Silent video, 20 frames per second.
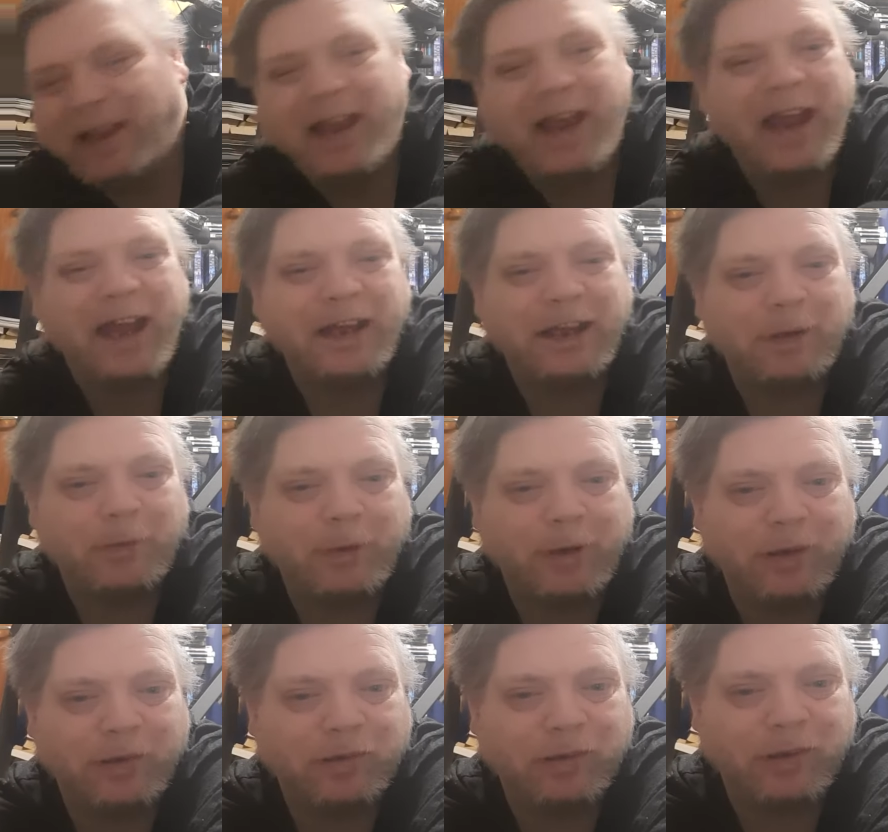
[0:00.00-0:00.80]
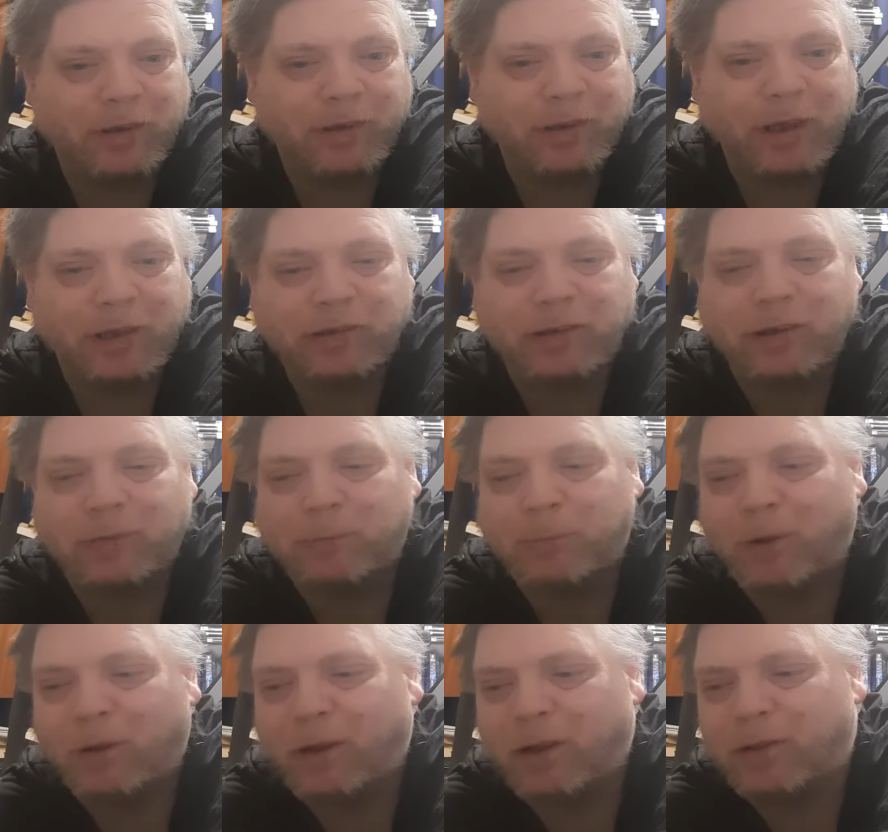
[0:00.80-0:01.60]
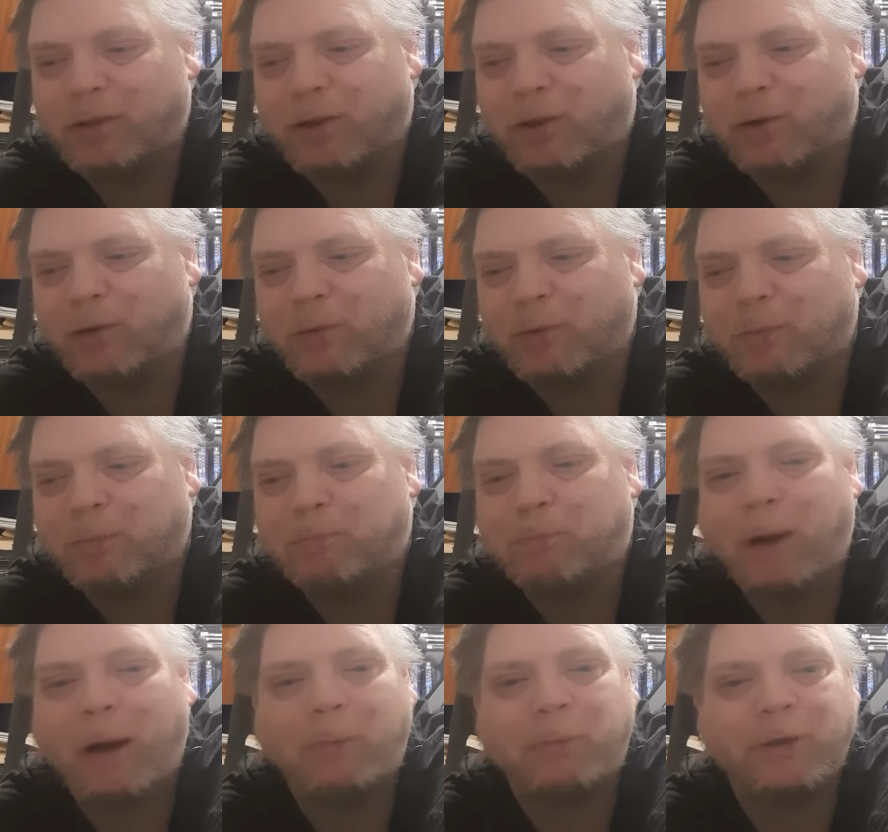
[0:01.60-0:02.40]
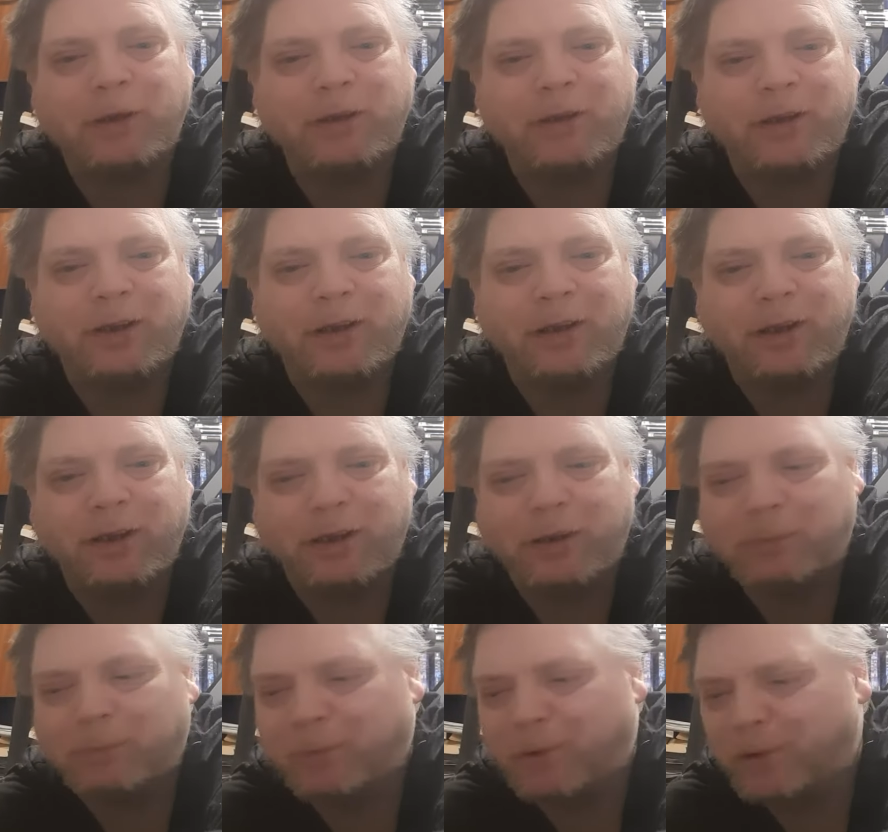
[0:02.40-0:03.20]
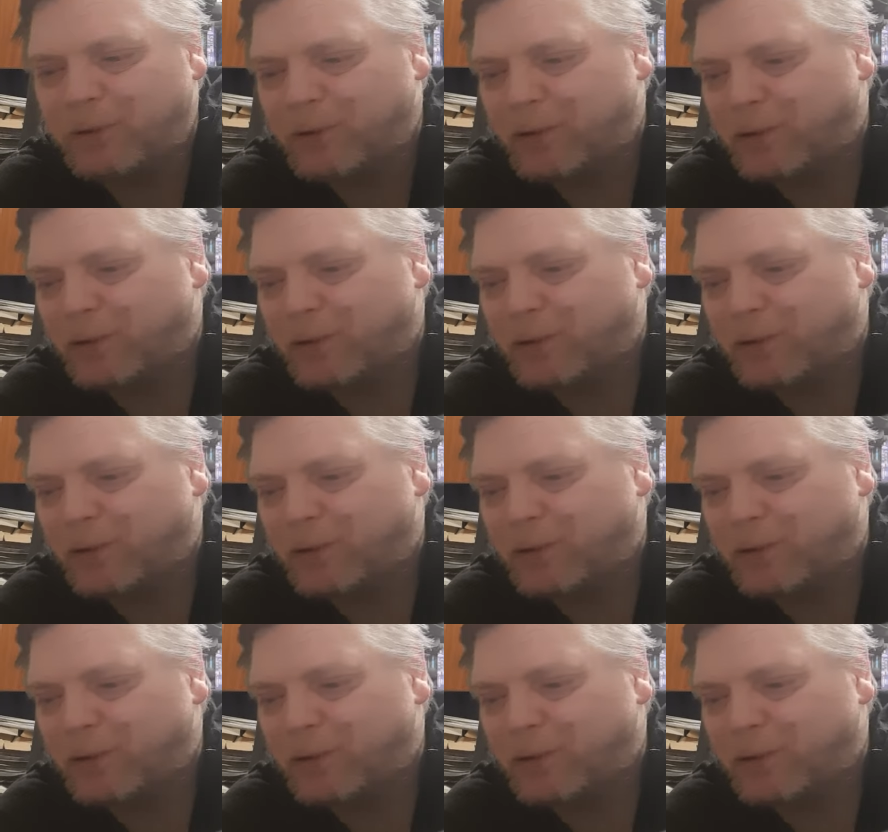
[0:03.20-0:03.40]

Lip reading: anyway, so that's a long babbling